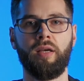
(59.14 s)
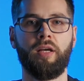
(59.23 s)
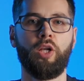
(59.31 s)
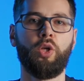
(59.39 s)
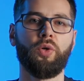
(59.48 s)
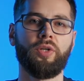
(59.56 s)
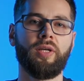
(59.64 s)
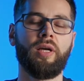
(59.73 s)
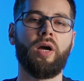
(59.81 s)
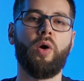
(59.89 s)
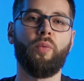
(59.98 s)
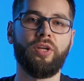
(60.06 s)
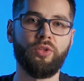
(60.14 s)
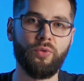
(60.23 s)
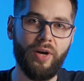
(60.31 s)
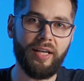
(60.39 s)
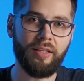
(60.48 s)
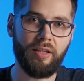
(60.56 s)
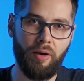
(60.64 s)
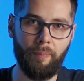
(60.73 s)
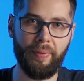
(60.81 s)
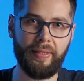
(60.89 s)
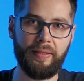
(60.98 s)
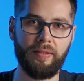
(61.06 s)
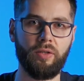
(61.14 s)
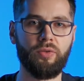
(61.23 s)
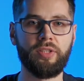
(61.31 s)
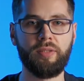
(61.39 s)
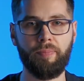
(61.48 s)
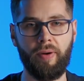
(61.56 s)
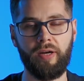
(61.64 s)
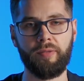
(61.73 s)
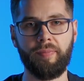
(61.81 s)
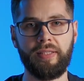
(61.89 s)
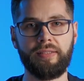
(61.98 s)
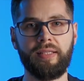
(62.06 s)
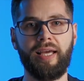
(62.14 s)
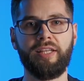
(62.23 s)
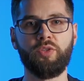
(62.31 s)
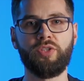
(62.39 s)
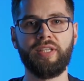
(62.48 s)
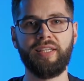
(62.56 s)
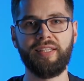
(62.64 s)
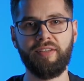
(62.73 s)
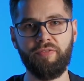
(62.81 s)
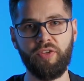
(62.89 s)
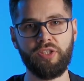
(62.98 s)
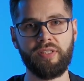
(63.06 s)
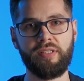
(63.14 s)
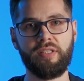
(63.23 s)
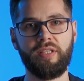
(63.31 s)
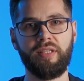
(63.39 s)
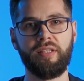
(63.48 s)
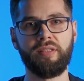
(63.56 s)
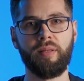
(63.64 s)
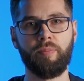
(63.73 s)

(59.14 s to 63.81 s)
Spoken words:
Look, when you run a company or a department and you see inefficiency in the